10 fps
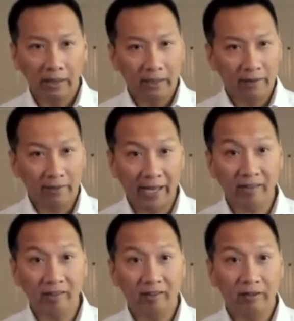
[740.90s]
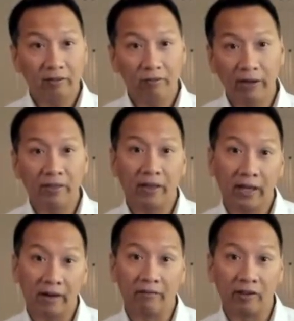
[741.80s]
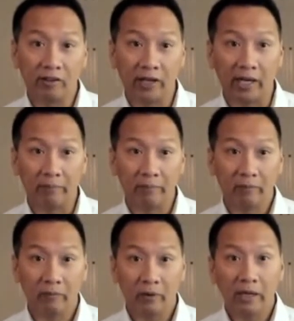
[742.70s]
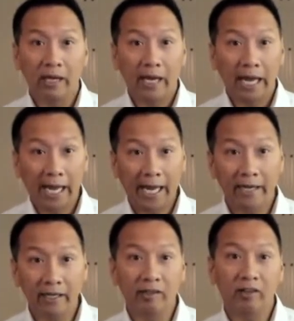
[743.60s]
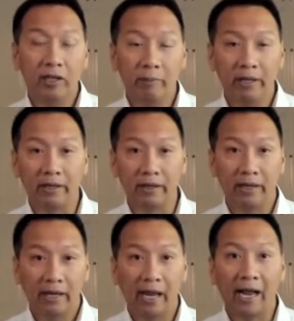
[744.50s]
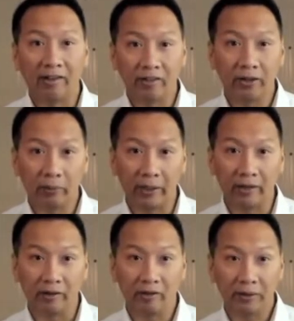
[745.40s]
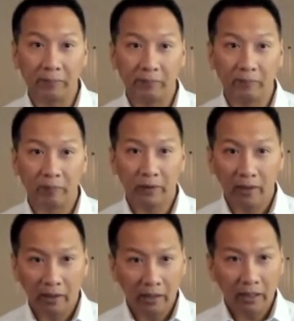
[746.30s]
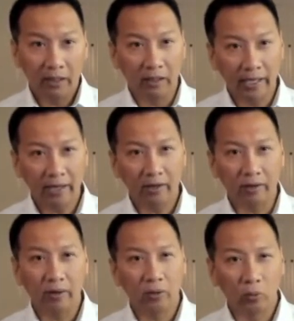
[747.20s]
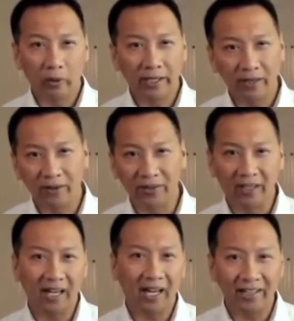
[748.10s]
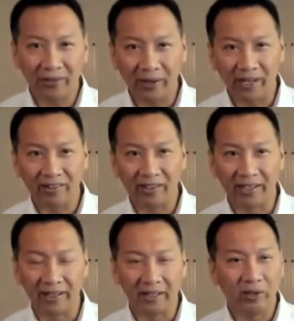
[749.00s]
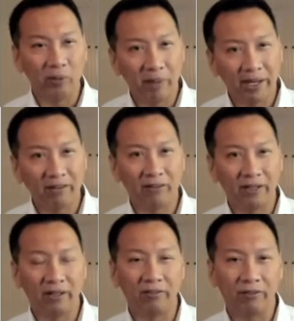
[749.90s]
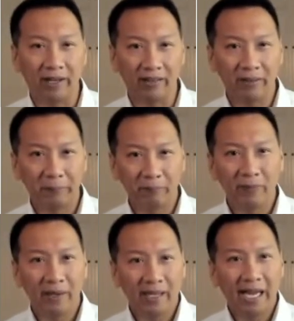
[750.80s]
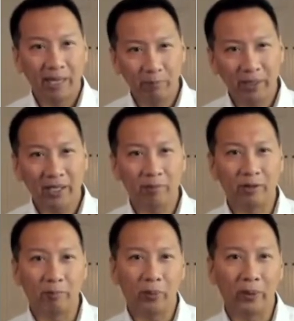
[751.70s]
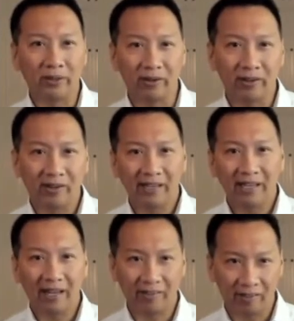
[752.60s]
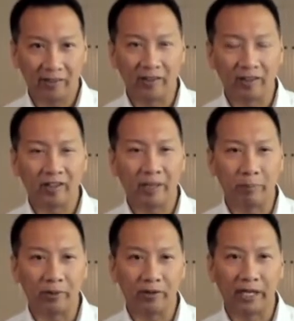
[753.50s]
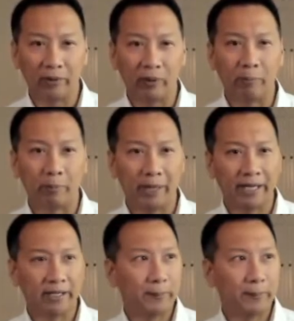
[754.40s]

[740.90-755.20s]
That's faith ahead of its time, and it's commended as the greatest. Later, we'll hear the contrasting "you men of little faith" and pick up some pointers as the disciples get reprimanded.